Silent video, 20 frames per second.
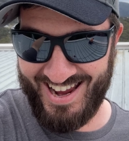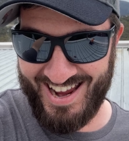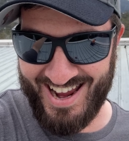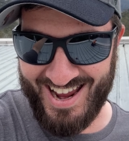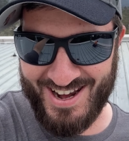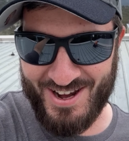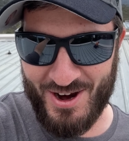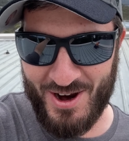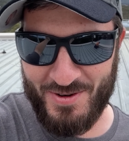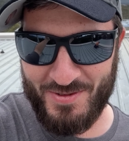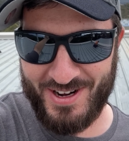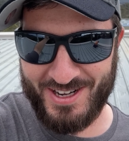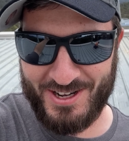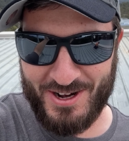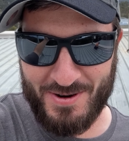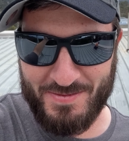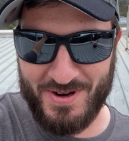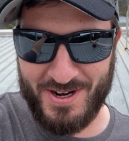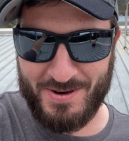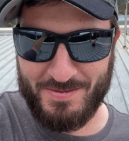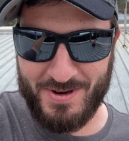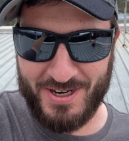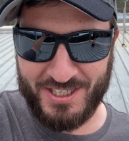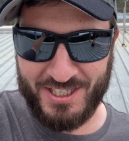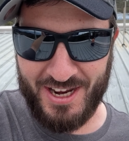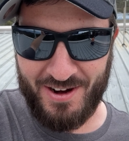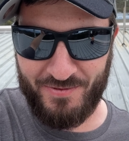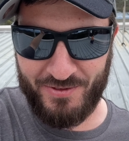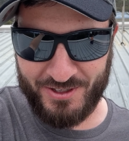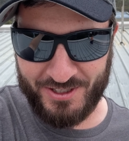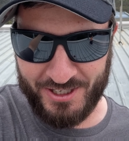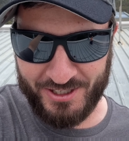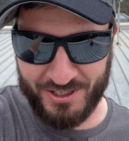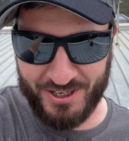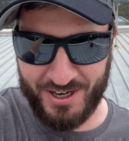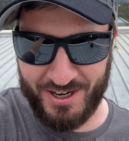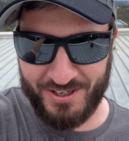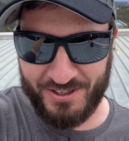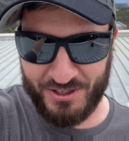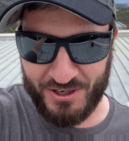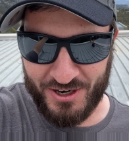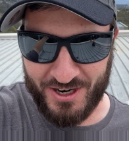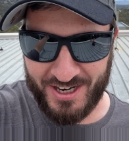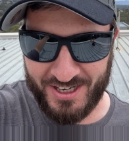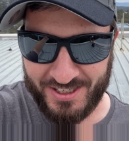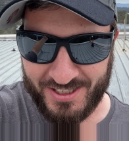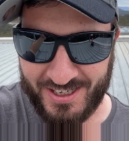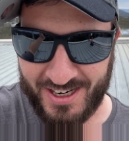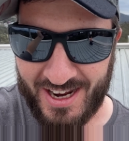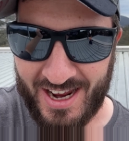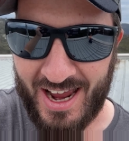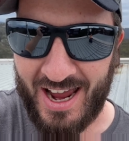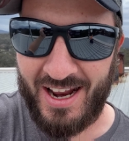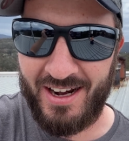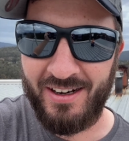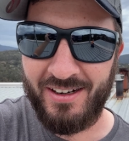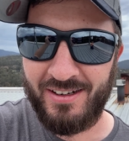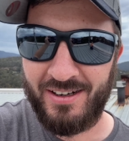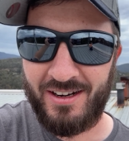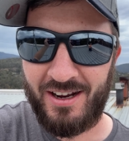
and no one comment on my San Francisco Giants uh, hat.